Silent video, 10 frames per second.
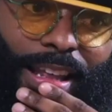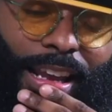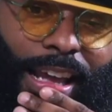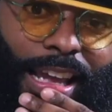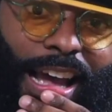
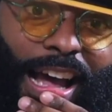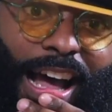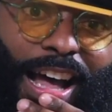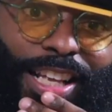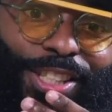like,
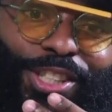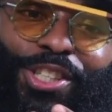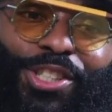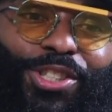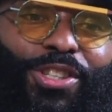
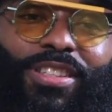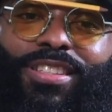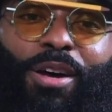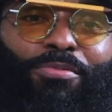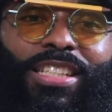
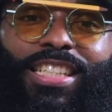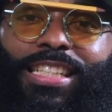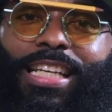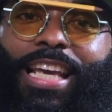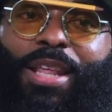something
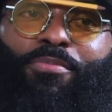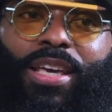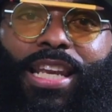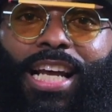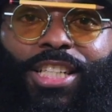just hit me,
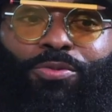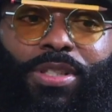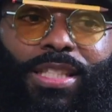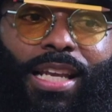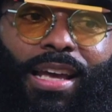and I just
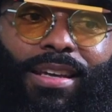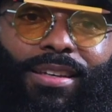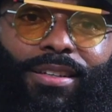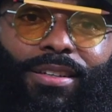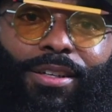was
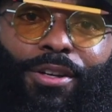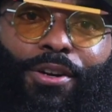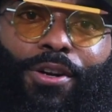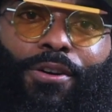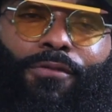like,
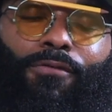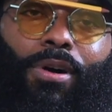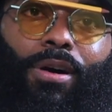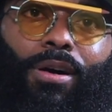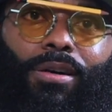
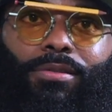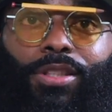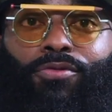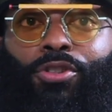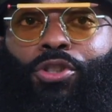
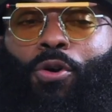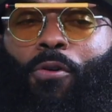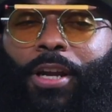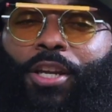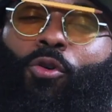just
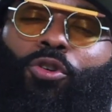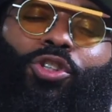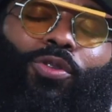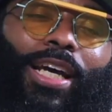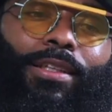Rhetoric. And
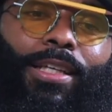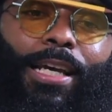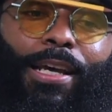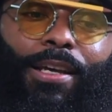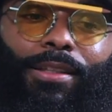also, like,
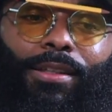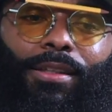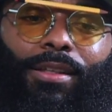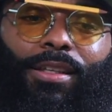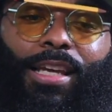
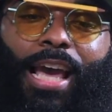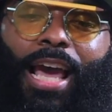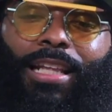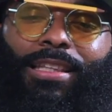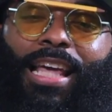
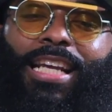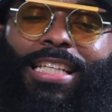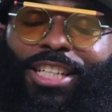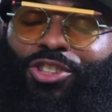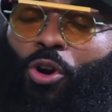things
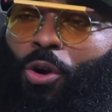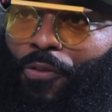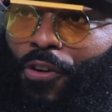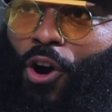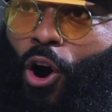that start
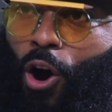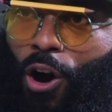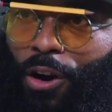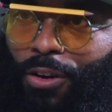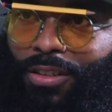with an
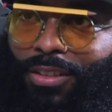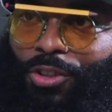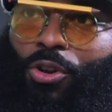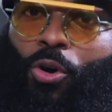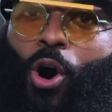R,
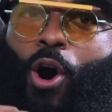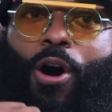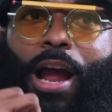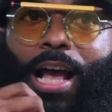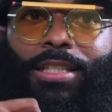you know,
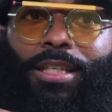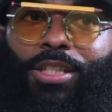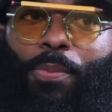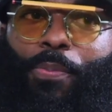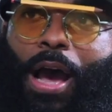R has such
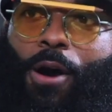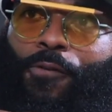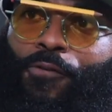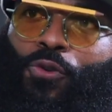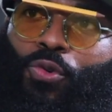a
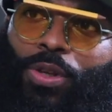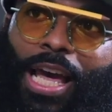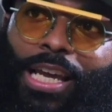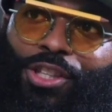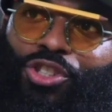powerful,
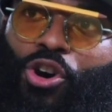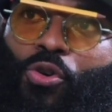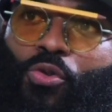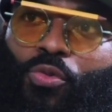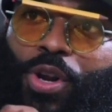like,
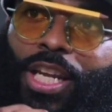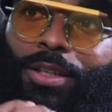tone when it